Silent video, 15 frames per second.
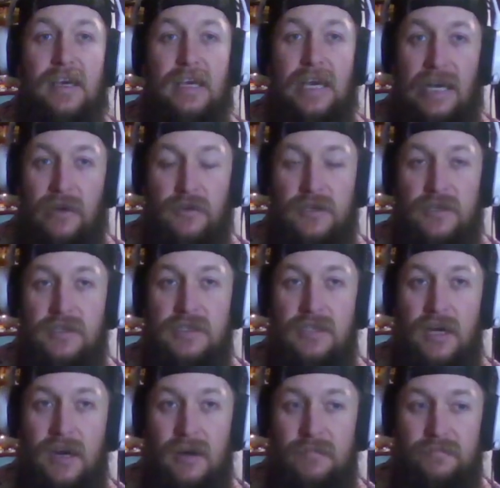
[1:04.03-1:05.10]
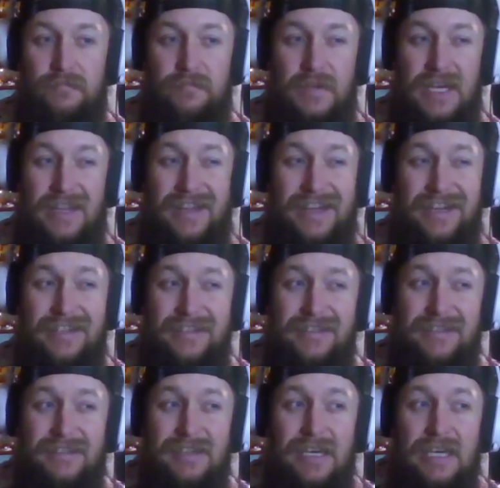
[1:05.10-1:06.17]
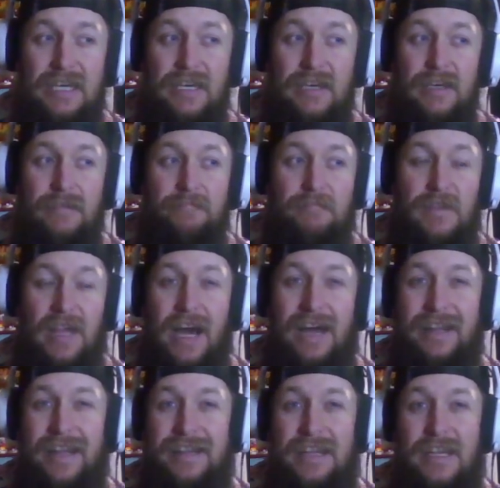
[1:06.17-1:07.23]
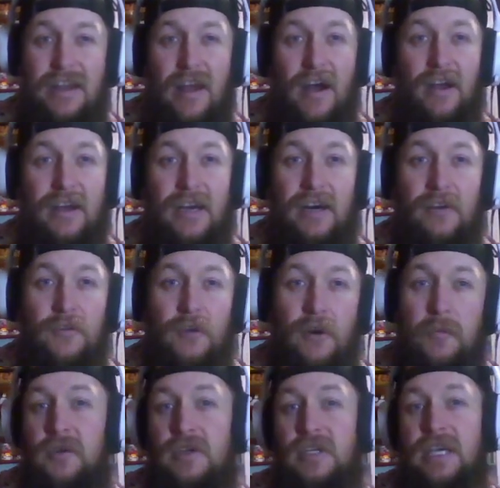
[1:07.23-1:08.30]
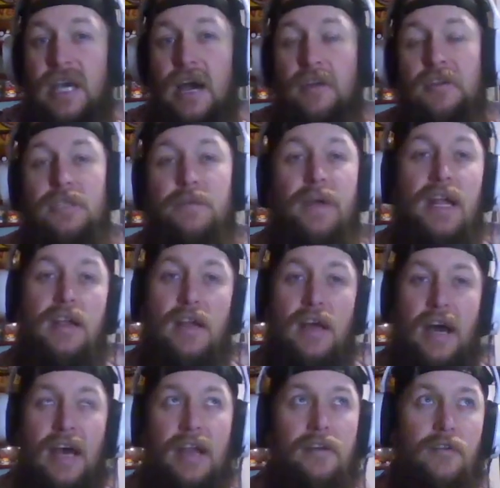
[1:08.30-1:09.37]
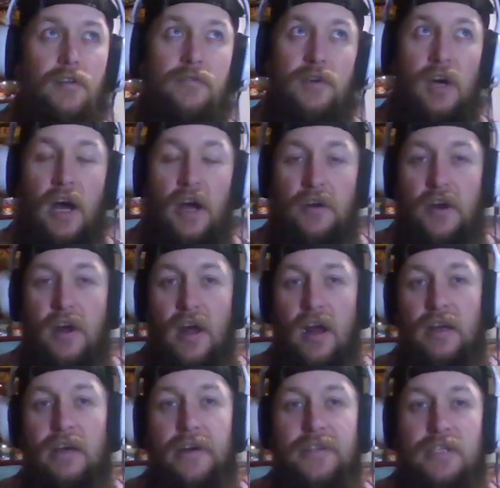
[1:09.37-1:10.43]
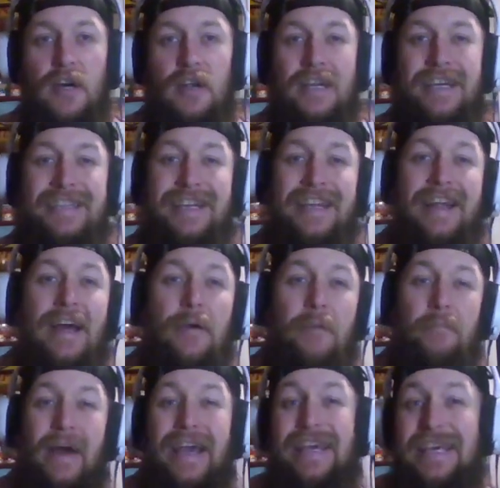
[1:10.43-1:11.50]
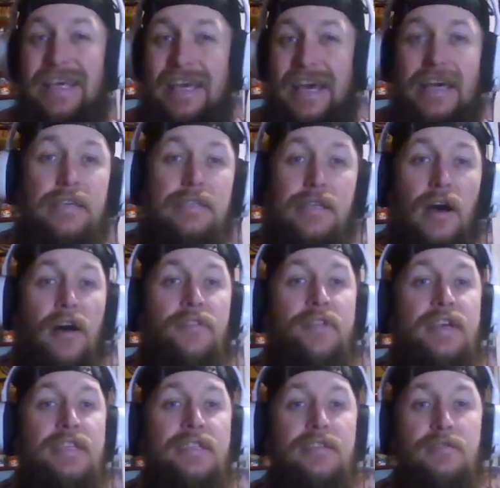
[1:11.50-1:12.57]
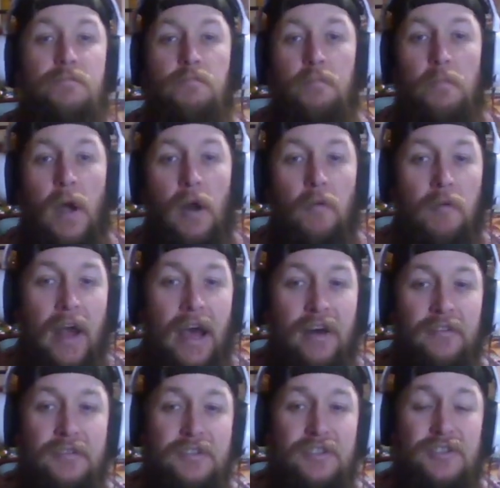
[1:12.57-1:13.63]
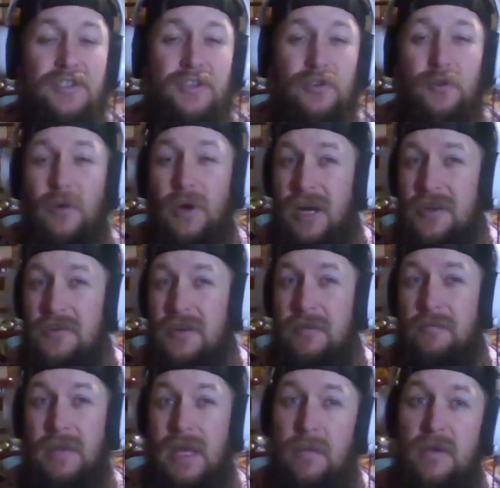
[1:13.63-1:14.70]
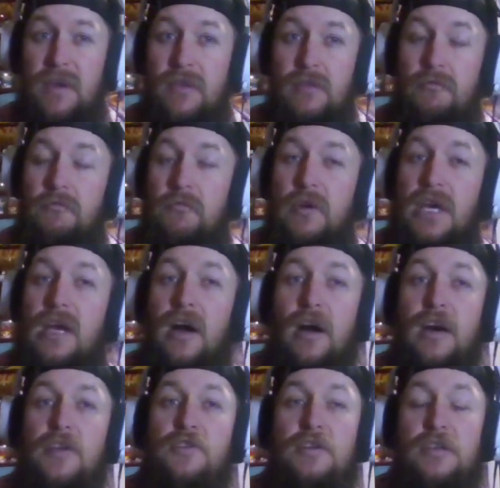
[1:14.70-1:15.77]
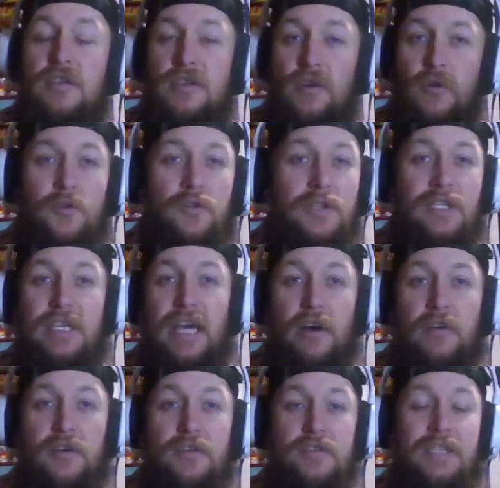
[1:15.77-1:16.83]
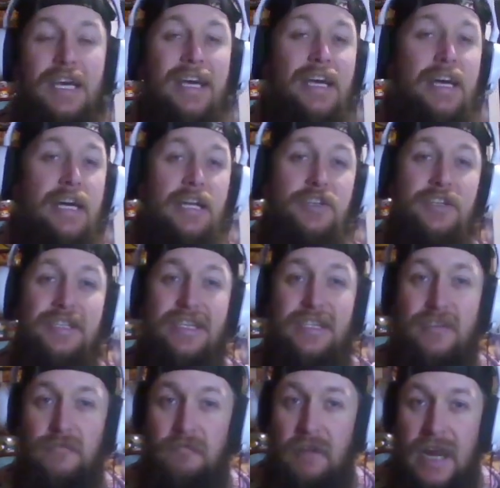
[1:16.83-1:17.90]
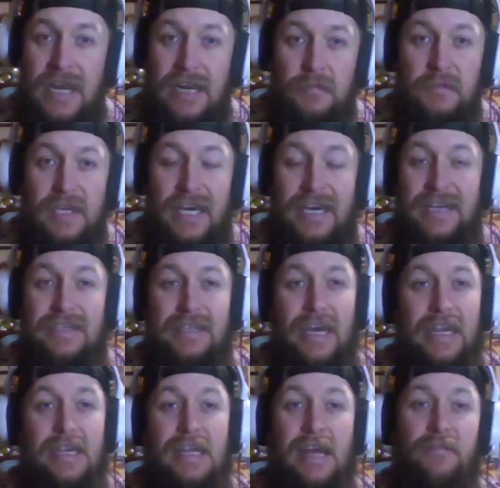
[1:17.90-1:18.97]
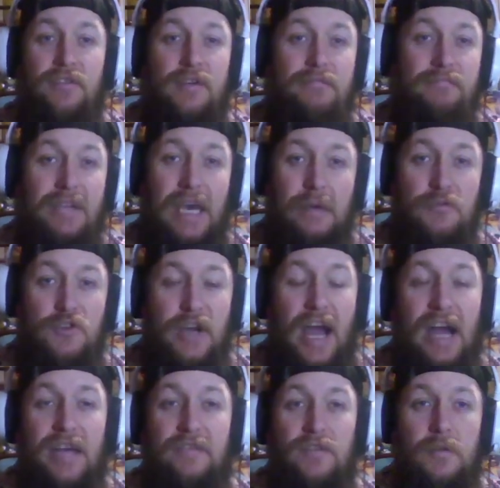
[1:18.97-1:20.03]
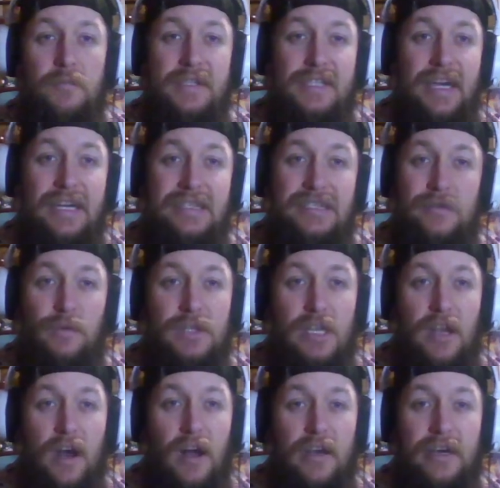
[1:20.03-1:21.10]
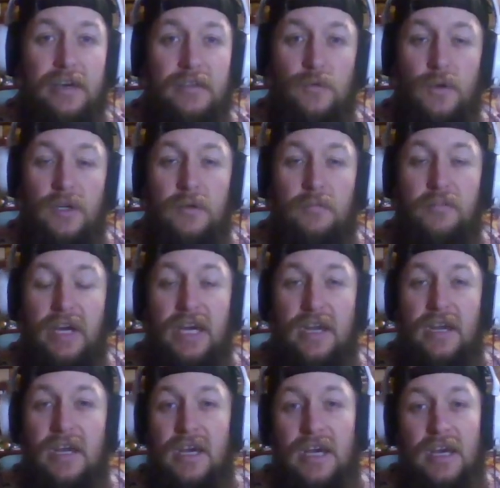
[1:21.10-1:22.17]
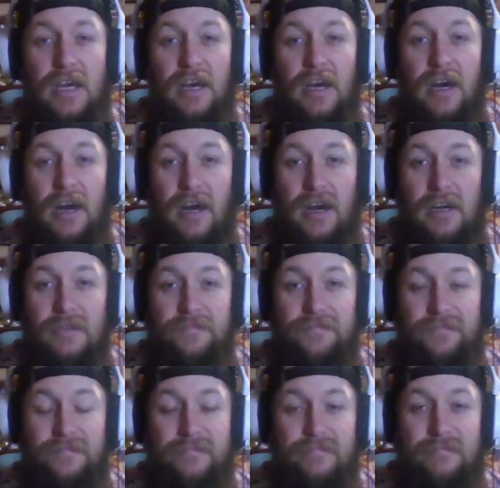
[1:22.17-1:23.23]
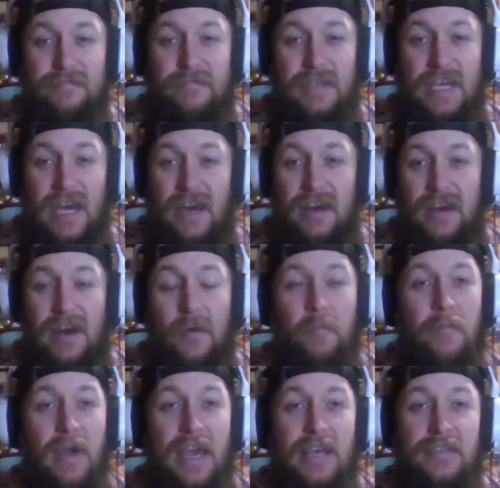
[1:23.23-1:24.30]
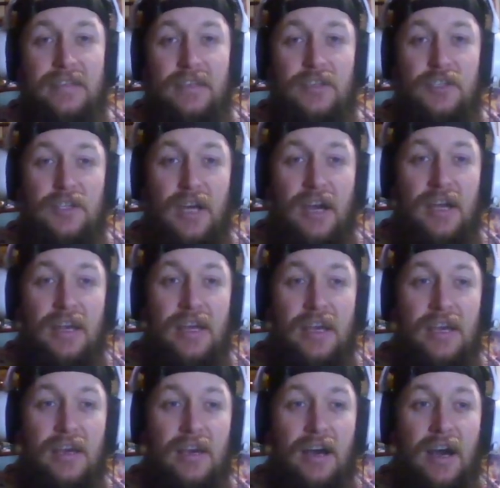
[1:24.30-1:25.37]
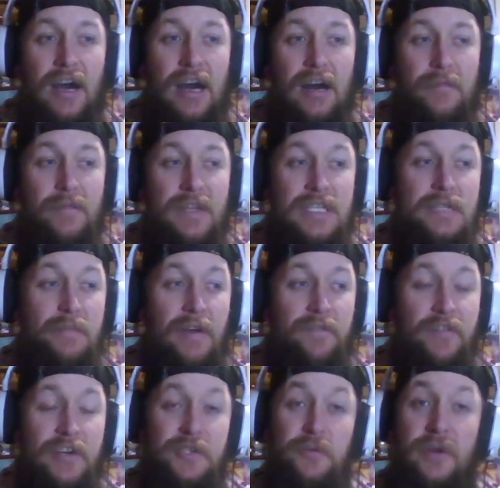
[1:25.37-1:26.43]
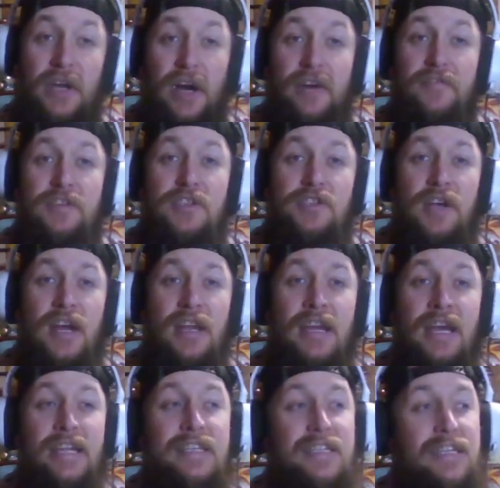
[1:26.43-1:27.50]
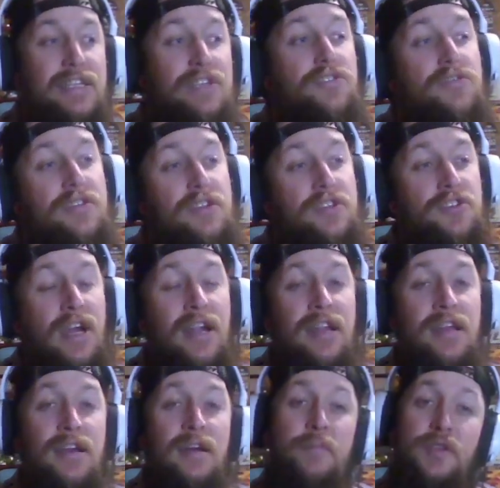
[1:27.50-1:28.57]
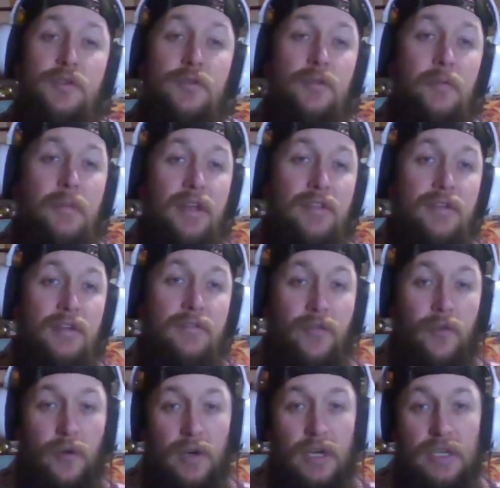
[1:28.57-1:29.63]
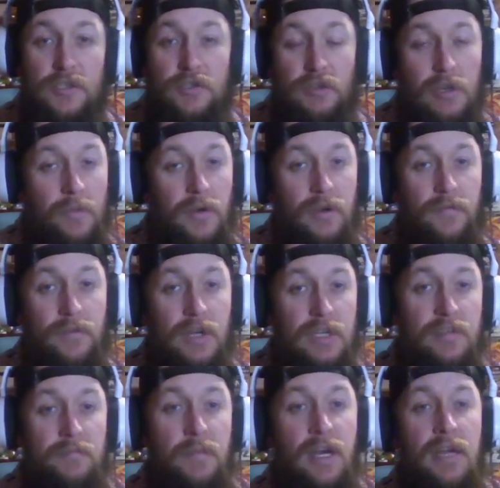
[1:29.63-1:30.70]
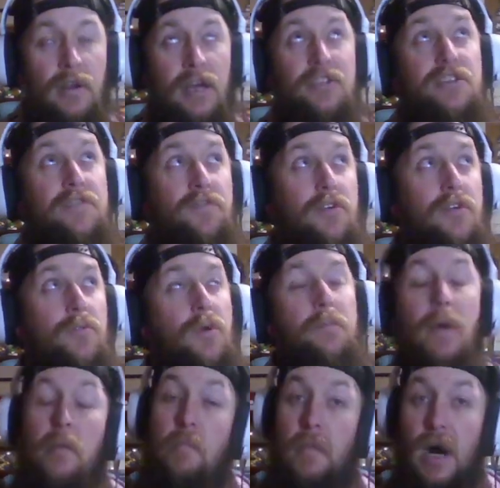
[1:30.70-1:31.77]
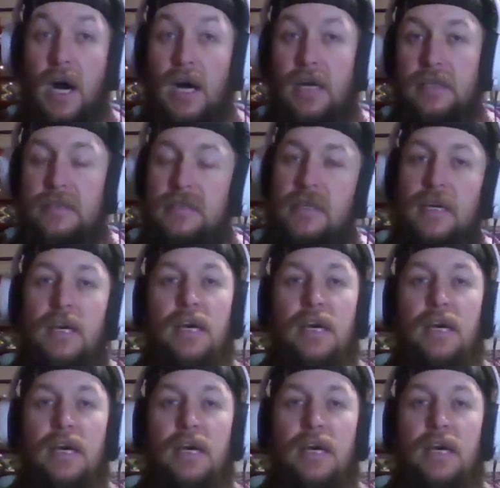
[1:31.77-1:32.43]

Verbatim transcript: encounters, um, being that it's not like the knockout normal encounters, but I had, I had a, over 100 knockouts on it. And I my guess on this is around 200, maybe 300 total encounters. Just as a random guess, I'd never kept track of them besides just what the knockouts were, but um, yeah, amazing shiny. Um, this is my first one of this shiny. I did do this shiny a Masuda method for a streamer friend of mine, actually for one of my mods.